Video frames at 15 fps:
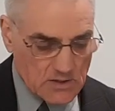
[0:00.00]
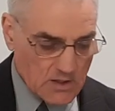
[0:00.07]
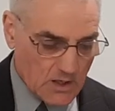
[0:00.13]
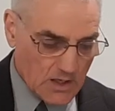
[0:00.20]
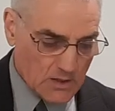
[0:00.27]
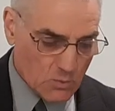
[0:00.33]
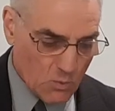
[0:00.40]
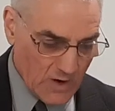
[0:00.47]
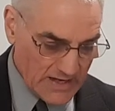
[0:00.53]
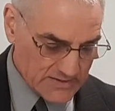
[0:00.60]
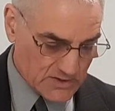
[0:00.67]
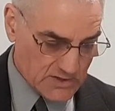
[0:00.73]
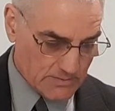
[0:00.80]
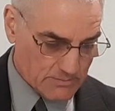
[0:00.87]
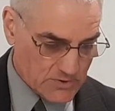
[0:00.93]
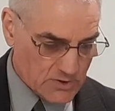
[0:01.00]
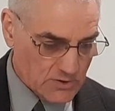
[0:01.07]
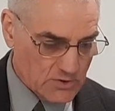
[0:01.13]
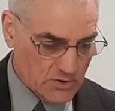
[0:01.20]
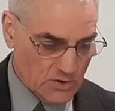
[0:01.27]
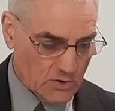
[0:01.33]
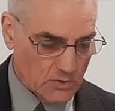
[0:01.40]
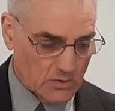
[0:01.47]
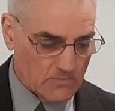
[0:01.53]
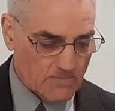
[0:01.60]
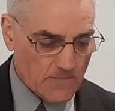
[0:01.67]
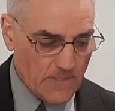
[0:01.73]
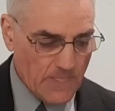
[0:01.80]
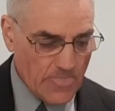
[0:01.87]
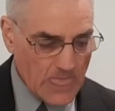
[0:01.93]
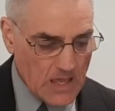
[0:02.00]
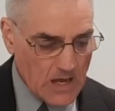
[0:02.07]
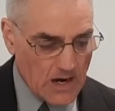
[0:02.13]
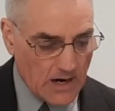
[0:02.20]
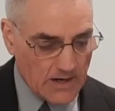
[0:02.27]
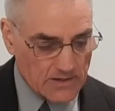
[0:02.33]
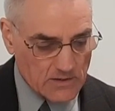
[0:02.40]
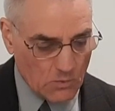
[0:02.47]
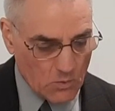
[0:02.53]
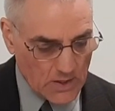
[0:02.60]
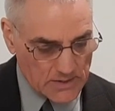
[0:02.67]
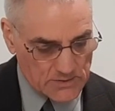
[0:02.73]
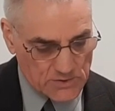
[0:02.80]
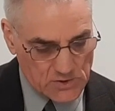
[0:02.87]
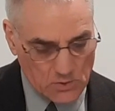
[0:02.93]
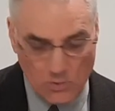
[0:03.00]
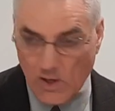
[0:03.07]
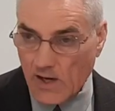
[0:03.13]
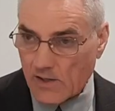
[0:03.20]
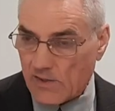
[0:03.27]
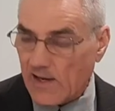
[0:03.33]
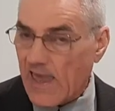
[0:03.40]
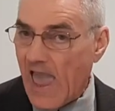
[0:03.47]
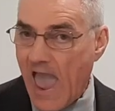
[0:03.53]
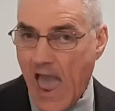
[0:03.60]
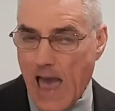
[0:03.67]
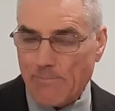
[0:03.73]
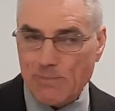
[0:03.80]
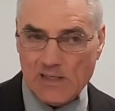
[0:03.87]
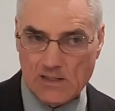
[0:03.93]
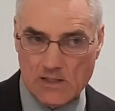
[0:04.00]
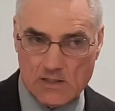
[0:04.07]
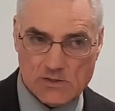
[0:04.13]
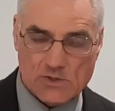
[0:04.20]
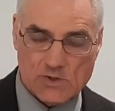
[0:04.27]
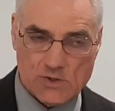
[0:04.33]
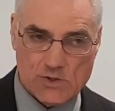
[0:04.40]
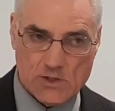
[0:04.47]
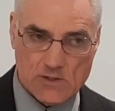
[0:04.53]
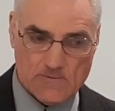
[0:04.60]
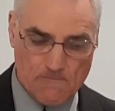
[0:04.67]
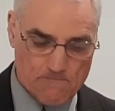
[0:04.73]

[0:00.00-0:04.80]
God wants them to do are the ones who are the happiest.